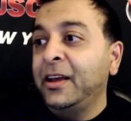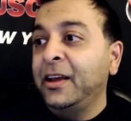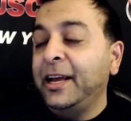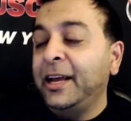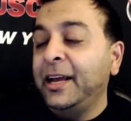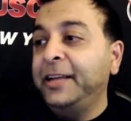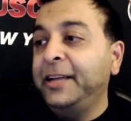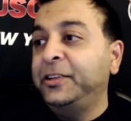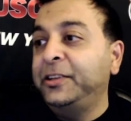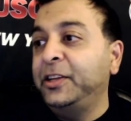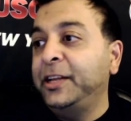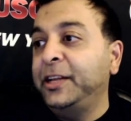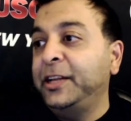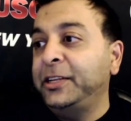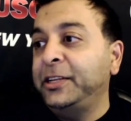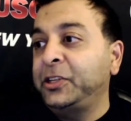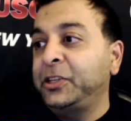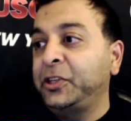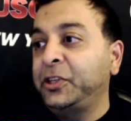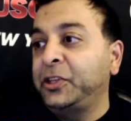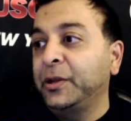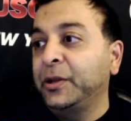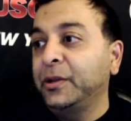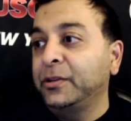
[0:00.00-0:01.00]
is it
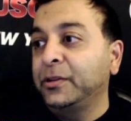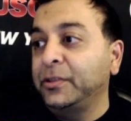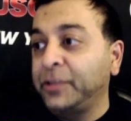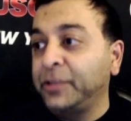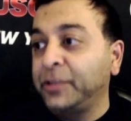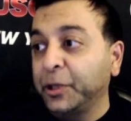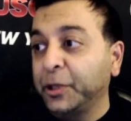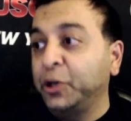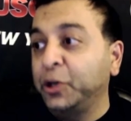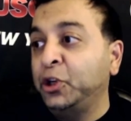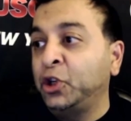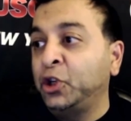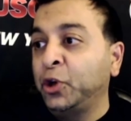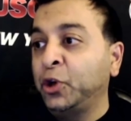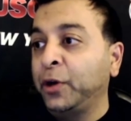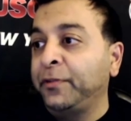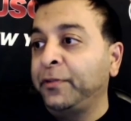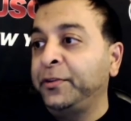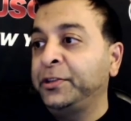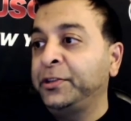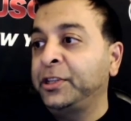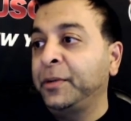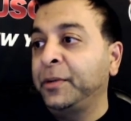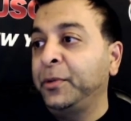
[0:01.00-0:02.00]
still a good choice
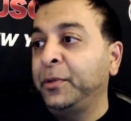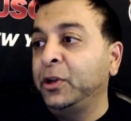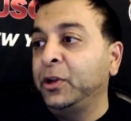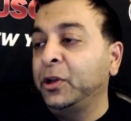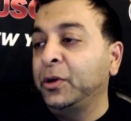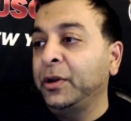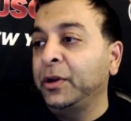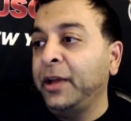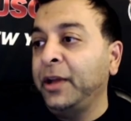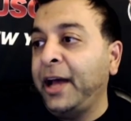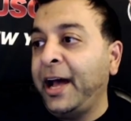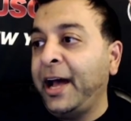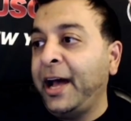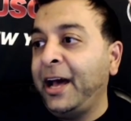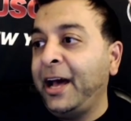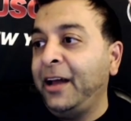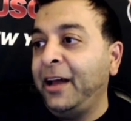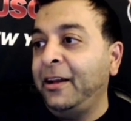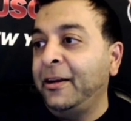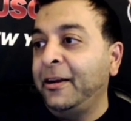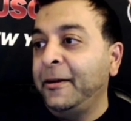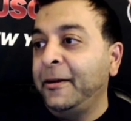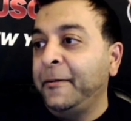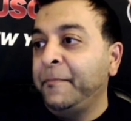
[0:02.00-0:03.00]
for someone looking to
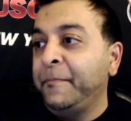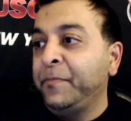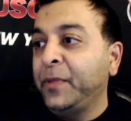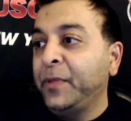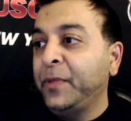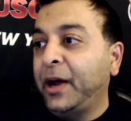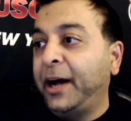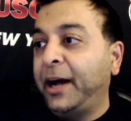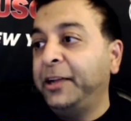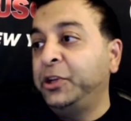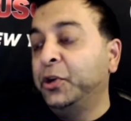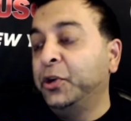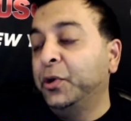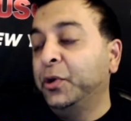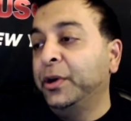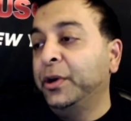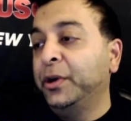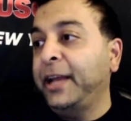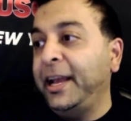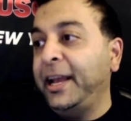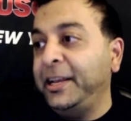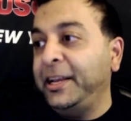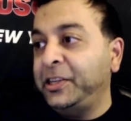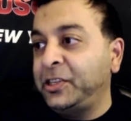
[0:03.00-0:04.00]
add
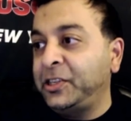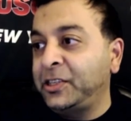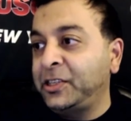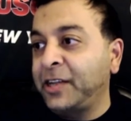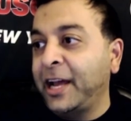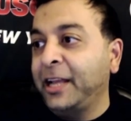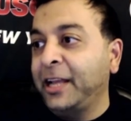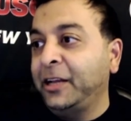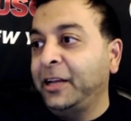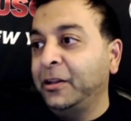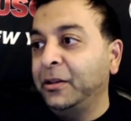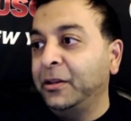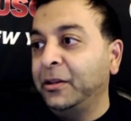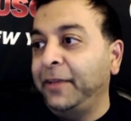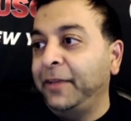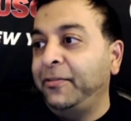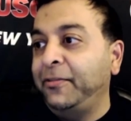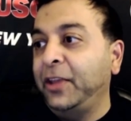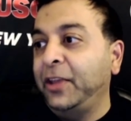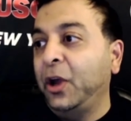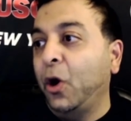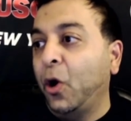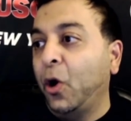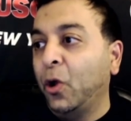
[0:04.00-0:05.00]
during a cycle if
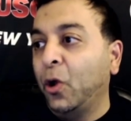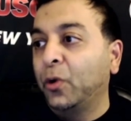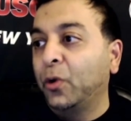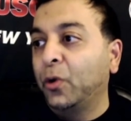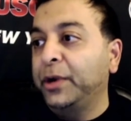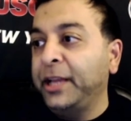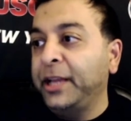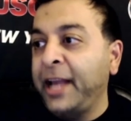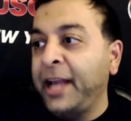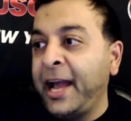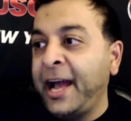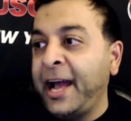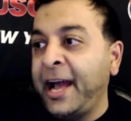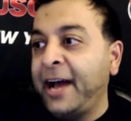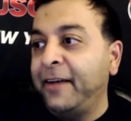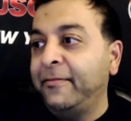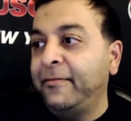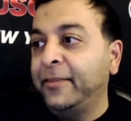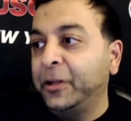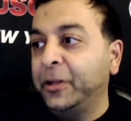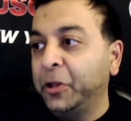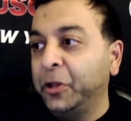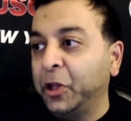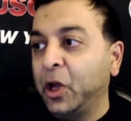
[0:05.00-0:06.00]
they already
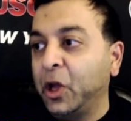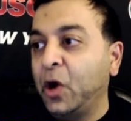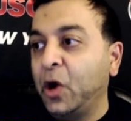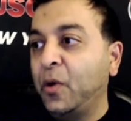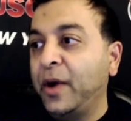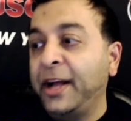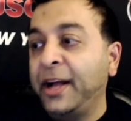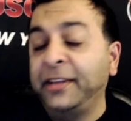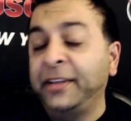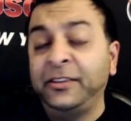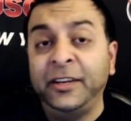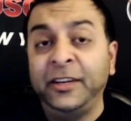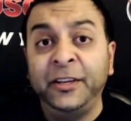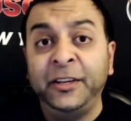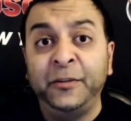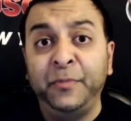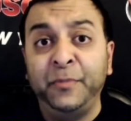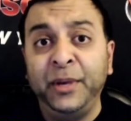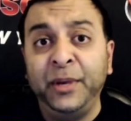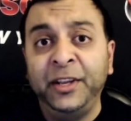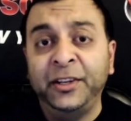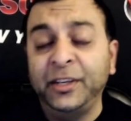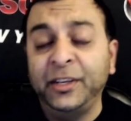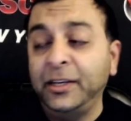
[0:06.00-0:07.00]
have low
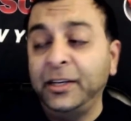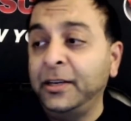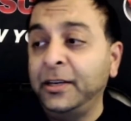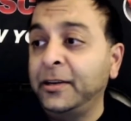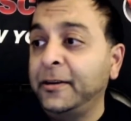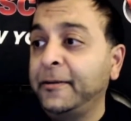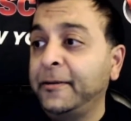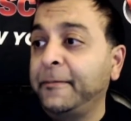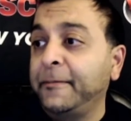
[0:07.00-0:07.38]
SHBG?